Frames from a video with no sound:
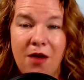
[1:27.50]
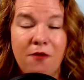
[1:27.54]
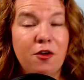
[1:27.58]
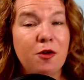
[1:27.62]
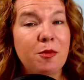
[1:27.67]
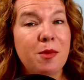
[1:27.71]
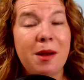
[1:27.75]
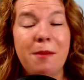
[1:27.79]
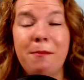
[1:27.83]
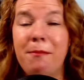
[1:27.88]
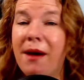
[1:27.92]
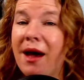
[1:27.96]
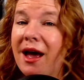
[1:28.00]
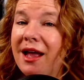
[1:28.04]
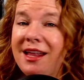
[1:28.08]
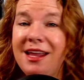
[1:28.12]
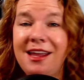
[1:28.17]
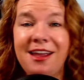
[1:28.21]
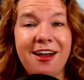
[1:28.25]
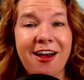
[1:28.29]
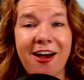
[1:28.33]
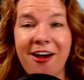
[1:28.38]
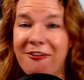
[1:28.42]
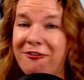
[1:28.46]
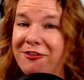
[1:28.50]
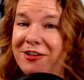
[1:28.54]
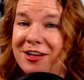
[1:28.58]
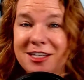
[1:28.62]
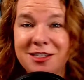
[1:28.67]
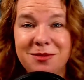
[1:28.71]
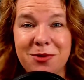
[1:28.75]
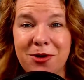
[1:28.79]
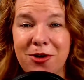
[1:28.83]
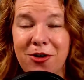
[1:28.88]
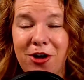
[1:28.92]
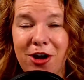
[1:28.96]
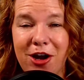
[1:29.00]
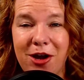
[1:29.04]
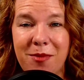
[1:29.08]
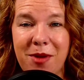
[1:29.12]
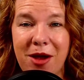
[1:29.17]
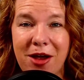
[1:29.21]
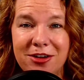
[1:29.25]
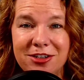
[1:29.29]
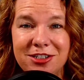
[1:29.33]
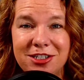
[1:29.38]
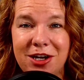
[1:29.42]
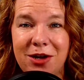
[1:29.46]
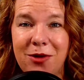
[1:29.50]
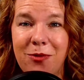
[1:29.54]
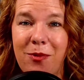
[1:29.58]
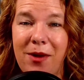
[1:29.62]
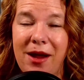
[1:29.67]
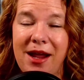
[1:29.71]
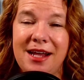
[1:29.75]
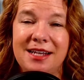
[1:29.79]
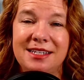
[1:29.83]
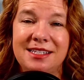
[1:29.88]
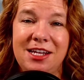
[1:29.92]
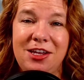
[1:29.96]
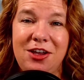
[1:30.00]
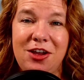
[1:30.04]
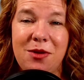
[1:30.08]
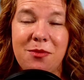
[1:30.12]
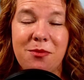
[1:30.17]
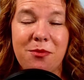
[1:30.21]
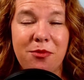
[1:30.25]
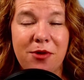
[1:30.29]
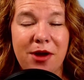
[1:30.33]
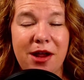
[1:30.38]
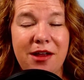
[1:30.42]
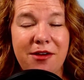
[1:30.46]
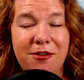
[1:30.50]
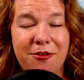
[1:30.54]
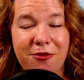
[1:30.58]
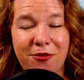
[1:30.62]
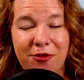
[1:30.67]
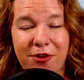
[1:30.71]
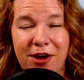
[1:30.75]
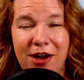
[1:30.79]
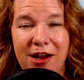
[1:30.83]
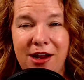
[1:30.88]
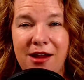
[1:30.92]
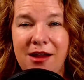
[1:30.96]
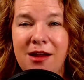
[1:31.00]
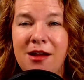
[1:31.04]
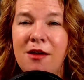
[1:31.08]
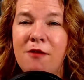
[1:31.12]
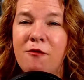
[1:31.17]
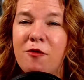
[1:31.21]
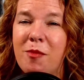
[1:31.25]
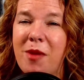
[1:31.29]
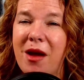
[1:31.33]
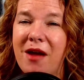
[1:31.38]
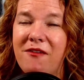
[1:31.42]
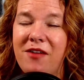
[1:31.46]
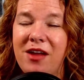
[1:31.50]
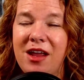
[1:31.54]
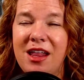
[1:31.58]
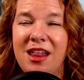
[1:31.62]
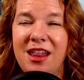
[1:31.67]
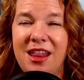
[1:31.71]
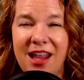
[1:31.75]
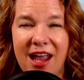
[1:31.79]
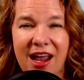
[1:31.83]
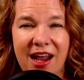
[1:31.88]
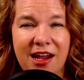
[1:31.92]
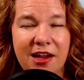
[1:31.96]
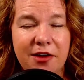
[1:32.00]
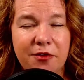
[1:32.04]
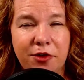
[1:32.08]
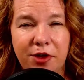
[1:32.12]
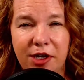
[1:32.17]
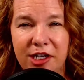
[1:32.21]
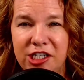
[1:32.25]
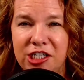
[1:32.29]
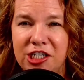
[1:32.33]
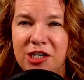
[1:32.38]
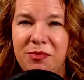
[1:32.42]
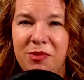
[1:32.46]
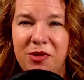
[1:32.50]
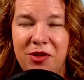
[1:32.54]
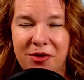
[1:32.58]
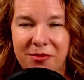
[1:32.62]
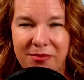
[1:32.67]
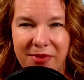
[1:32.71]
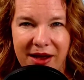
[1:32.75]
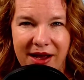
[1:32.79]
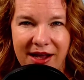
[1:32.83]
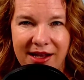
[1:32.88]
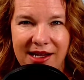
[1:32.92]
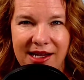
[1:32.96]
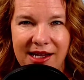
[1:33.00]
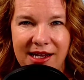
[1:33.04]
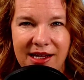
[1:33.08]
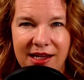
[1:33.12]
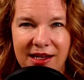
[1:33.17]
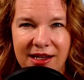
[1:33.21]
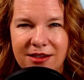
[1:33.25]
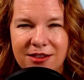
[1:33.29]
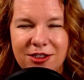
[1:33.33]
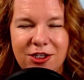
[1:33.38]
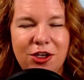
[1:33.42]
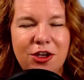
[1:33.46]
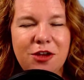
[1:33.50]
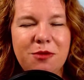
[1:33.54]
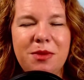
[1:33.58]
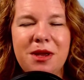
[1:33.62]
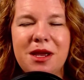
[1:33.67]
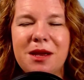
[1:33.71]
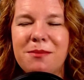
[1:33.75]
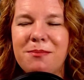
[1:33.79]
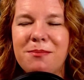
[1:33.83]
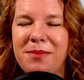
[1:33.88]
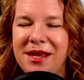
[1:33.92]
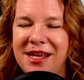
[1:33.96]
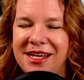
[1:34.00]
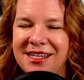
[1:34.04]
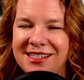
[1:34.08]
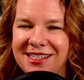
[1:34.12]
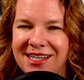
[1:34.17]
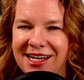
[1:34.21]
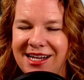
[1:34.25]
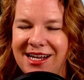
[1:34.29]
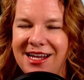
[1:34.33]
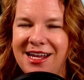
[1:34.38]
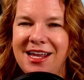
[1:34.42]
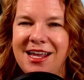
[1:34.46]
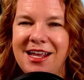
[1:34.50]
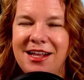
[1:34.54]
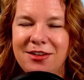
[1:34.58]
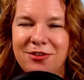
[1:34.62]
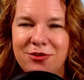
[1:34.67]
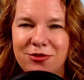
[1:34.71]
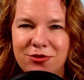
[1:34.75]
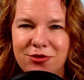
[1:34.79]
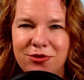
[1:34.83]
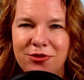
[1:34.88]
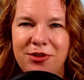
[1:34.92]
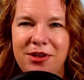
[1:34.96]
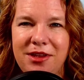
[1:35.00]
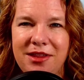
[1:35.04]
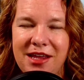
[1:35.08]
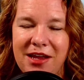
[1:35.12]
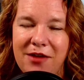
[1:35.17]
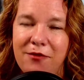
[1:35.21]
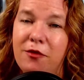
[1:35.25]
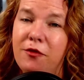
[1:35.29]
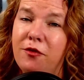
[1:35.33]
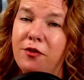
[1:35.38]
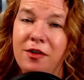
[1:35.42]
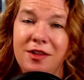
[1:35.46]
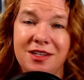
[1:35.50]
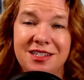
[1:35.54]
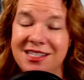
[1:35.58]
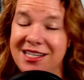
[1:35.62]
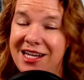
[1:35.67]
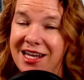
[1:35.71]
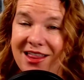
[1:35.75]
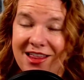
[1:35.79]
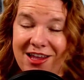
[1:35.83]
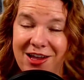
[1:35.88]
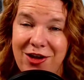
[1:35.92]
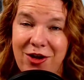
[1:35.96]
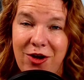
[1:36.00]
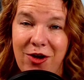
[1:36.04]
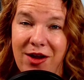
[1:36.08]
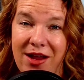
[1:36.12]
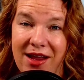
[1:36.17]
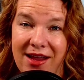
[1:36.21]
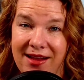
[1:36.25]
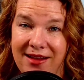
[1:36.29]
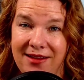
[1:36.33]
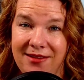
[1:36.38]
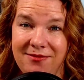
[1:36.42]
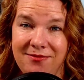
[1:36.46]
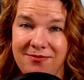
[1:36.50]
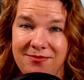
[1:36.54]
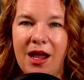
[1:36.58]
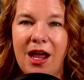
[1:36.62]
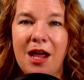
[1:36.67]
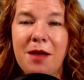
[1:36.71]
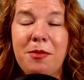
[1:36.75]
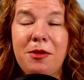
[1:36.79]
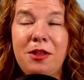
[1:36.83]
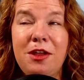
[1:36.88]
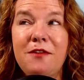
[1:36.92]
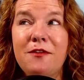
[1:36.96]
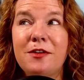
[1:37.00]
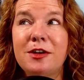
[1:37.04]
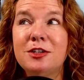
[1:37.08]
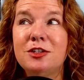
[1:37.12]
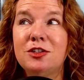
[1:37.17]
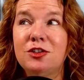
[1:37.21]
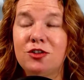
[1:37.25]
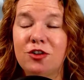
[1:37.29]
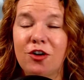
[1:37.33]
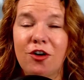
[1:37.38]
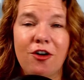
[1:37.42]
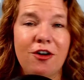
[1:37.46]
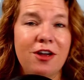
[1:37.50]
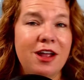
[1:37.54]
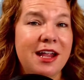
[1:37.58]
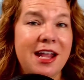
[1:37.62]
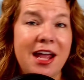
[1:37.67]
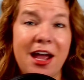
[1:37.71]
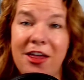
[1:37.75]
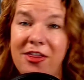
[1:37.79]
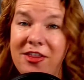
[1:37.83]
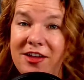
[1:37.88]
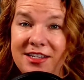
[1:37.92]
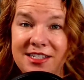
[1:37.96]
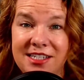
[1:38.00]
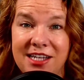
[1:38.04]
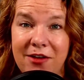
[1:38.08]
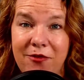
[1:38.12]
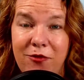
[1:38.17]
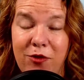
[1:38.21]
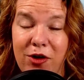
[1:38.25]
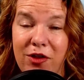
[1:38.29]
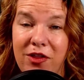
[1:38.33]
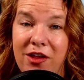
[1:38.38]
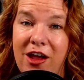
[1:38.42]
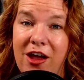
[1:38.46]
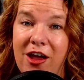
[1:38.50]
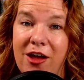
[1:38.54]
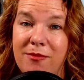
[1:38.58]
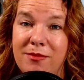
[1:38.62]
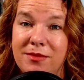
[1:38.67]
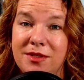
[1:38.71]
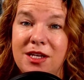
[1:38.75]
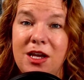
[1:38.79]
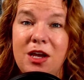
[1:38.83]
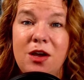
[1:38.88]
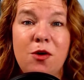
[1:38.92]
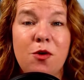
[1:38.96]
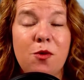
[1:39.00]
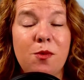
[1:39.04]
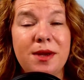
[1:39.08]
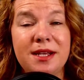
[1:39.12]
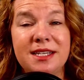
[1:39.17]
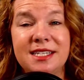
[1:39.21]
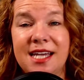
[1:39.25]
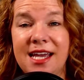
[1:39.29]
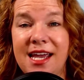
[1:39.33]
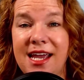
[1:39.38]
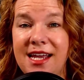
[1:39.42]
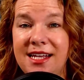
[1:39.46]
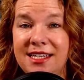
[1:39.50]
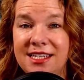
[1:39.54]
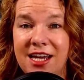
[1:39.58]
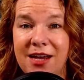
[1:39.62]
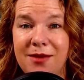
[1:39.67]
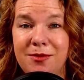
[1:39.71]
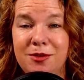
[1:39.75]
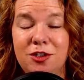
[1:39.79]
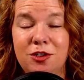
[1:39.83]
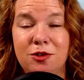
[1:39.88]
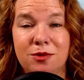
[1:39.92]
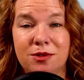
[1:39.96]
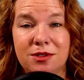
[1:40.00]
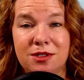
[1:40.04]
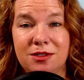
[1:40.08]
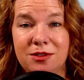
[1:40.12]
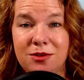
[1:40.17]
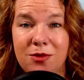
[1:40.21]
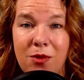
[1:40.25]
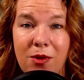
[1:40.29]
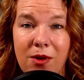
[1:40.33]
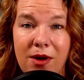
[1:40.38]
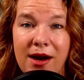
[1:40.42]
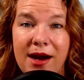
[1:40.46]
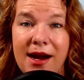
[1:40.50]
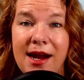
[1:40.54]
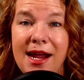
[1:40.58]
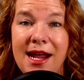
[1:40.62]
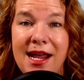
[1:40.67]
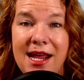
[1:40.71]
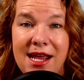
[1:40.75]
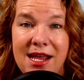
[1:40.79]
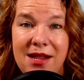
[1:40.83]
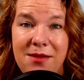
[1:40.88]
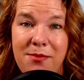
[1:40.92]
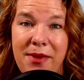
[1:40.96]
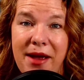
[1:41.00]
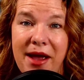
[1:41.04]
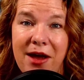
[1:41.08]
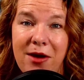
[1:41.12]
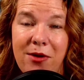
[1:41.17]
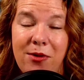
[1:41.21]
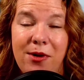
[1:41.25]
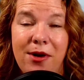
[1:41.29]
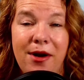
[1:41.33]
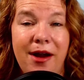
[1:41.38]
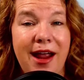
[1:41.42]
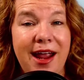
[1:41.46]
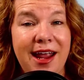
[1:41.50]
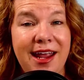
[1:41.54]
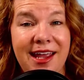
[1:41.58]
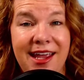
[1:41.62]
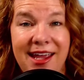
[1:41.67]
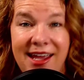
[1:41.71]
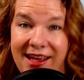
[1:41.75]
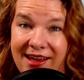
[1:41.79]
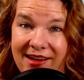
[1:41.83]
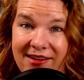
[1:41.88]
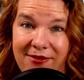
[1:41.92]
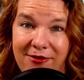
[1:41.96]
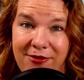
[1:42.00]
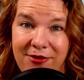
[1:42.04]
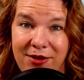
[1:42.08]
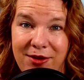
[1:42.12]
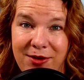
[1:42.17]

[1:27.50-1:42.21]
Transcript: For my body confidence program, I'll share ways that you can break free from having a negative relationship with your body so you can be at peace at it and truly thankful for the skin that you're in. I believe a strong and healthy self-worth comes when we take time to restore, empower, and give.